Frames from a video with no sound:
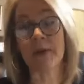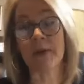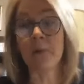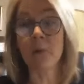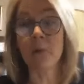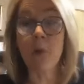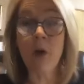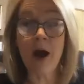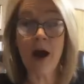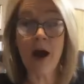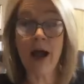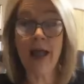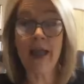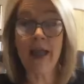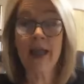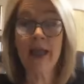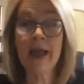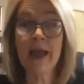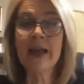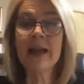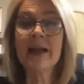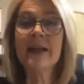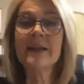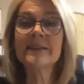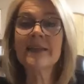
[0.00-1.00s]
Why?
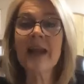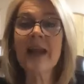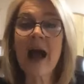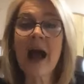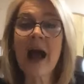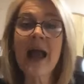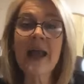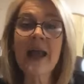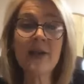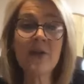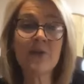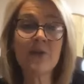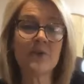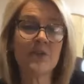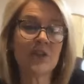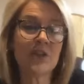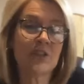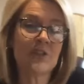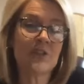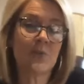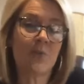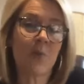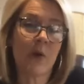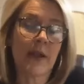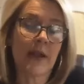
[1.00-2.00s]
Because I don't
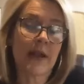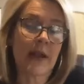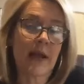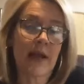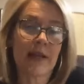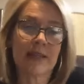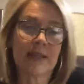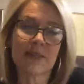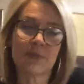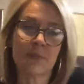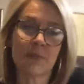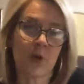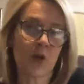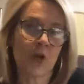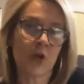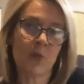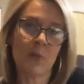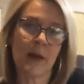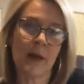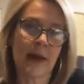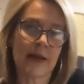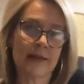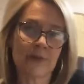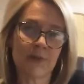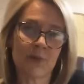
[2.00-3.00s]
just want a customer who
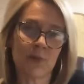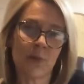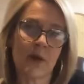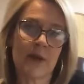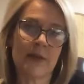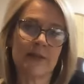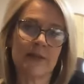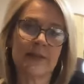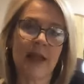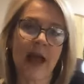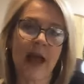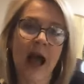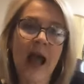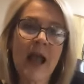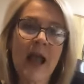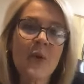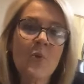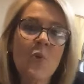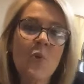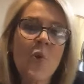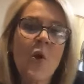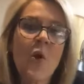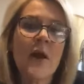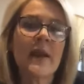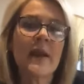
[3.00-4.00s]
buys once. I
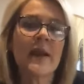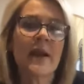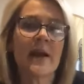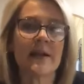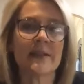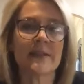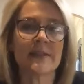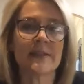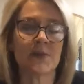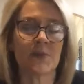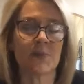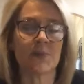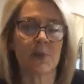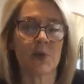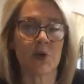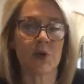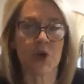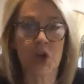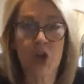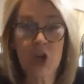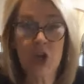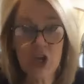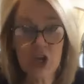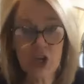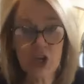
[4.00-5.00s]
want a customer
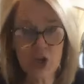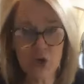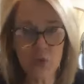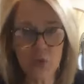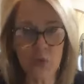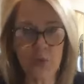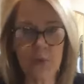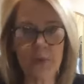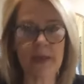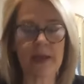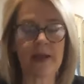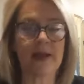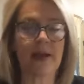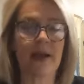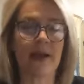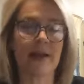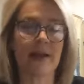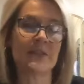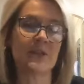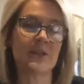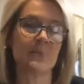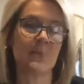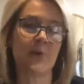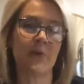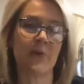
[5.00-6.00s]
who will be a
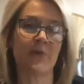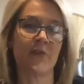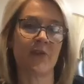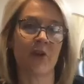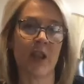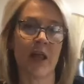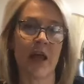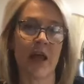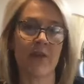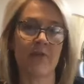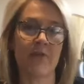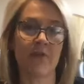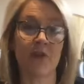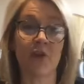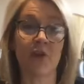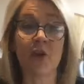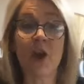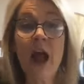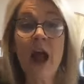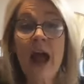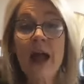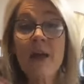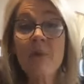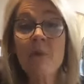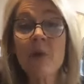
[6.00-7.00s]
customer for life. Or
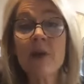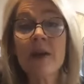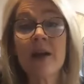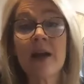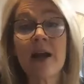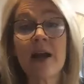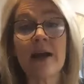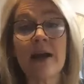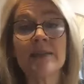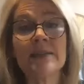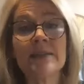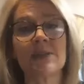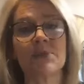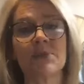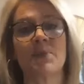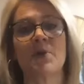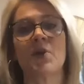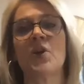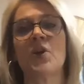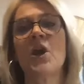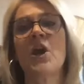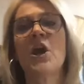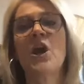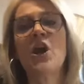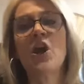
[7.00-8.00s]
I want a
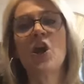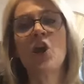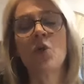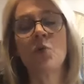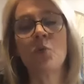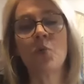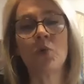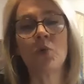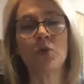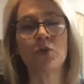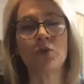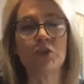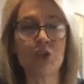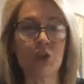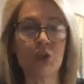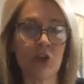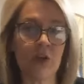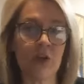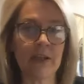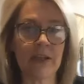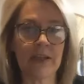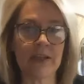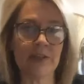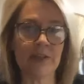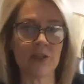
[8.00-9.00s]
customer who will turn
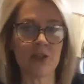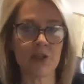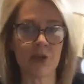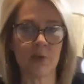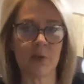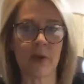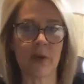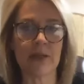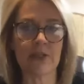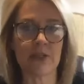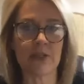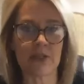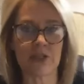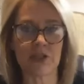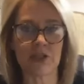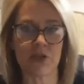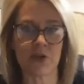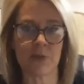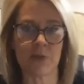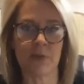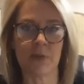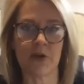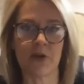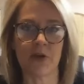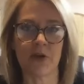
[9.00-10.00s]
into a
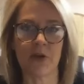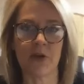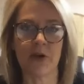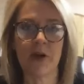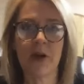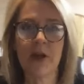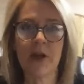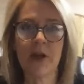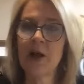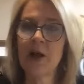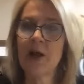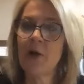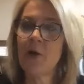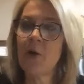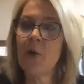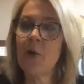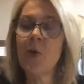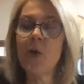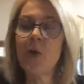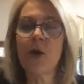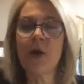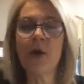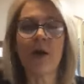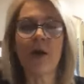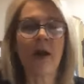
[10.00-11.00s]
distributor.
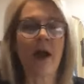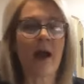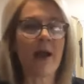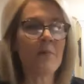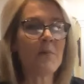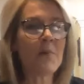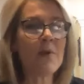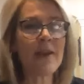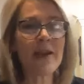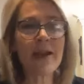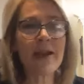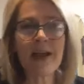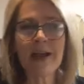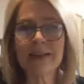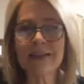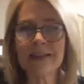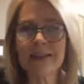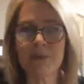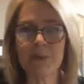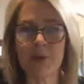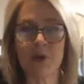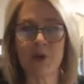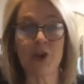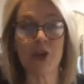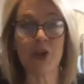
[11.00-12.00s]
Or I want a
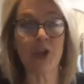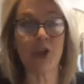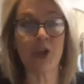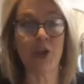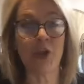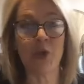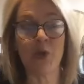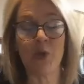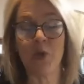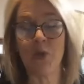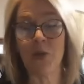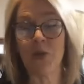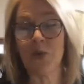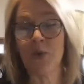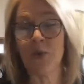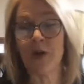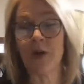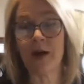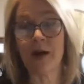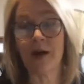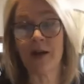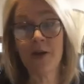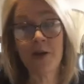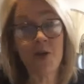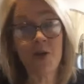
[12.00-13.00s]
customer who
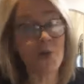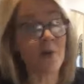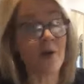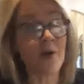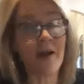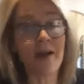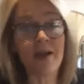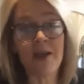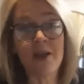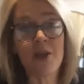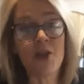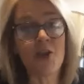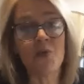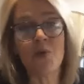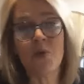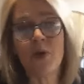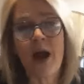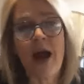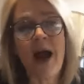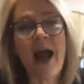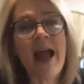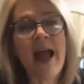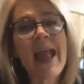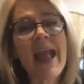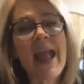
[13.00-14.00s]
I
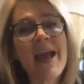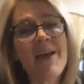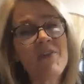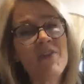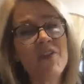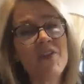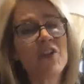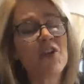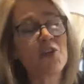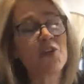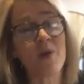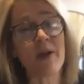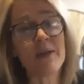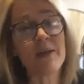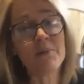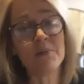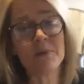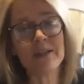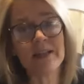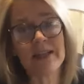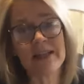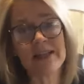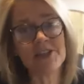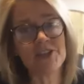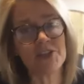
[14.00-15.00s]
have a great
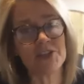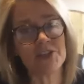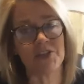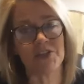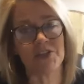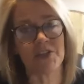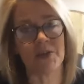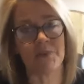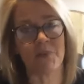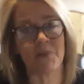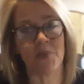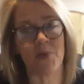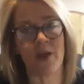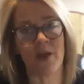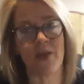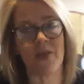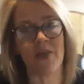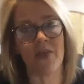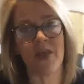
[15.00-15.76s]
relationship with.